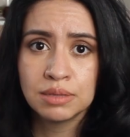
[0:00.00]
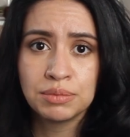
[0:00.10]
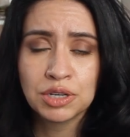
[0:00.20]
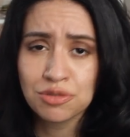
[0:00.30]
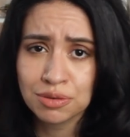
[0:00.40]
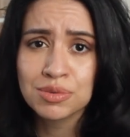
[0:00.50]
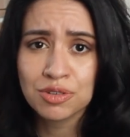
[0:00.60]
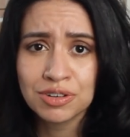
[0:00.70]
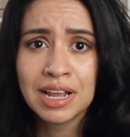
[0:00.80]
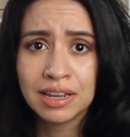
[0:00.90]
the mirror from
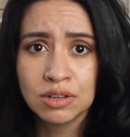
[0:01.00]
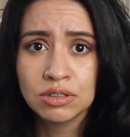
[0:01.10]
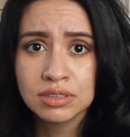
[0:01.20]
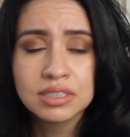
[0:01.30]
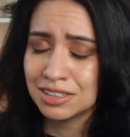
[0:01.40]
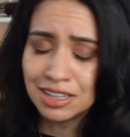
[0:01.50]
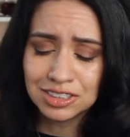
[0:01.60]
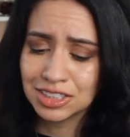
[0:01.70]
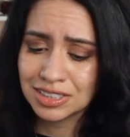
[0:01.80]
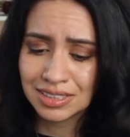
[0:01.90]
different angles? Not
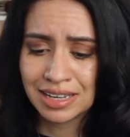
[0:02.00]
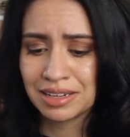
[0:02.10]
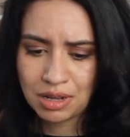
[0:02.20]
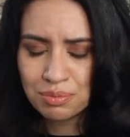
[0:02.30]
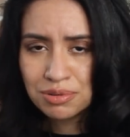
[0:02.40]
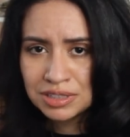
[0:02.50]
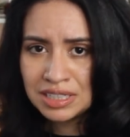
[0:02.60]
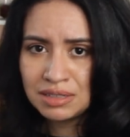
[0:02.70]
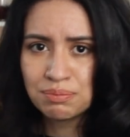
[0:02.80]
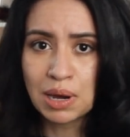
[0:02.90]
just just like a
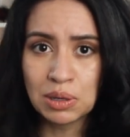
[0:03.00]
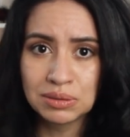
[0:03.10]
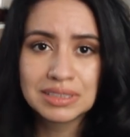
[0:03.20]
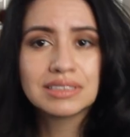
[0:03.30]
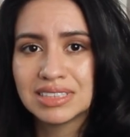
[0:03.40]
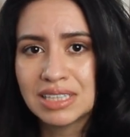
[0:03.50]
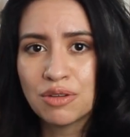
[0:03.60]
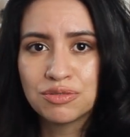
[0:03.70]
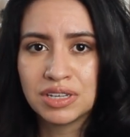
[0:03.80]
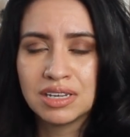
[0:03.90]
pretty pose
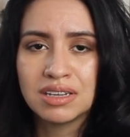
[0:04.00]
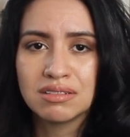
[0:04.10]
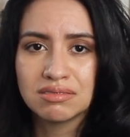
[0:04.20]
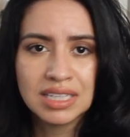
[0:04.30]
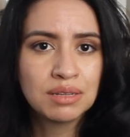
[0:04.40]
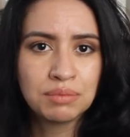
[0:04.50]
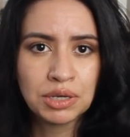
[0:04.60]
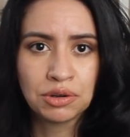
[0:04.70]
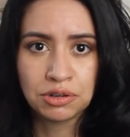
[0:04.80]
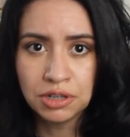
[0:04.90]
selfie in the mirror.